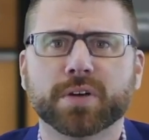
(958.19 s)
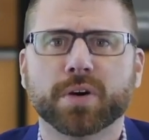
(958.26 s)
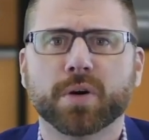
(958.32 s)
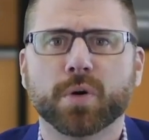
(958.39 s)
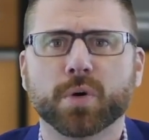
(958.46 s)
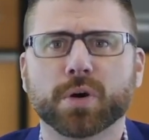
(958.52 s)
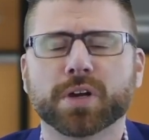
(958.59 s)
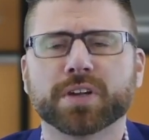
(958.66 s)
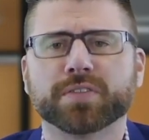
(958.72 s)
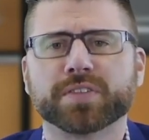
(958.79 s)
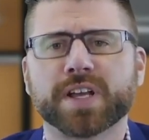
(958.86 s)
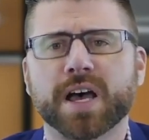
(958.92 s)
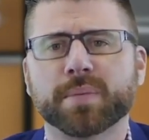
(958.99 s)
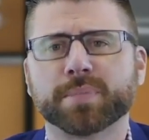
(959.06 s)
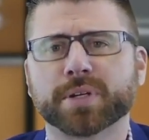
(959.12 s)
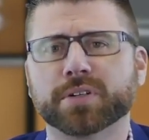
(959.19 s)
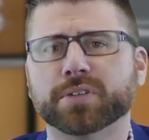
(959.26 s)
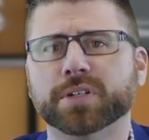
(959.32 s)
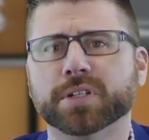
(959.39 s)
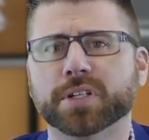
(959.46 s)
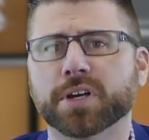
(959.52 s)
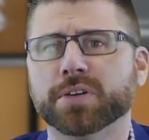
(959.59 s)
or if
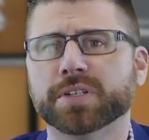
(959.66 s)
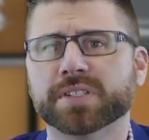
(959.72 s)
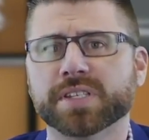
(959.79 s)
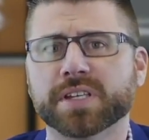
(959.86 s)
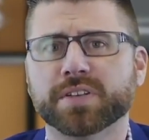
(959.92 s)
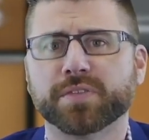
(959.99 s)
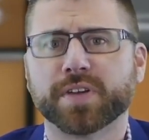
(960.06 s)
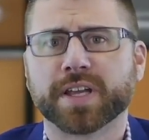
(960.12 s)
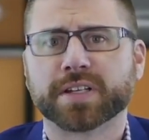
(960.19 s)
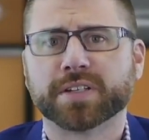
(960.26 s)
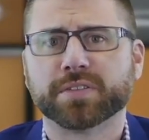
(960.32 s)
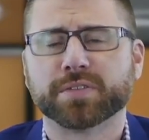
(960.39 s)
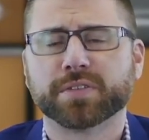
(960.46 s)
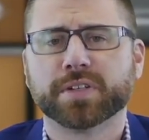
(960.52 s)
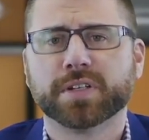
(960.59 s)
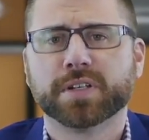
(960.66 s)
topical alone is ineffective.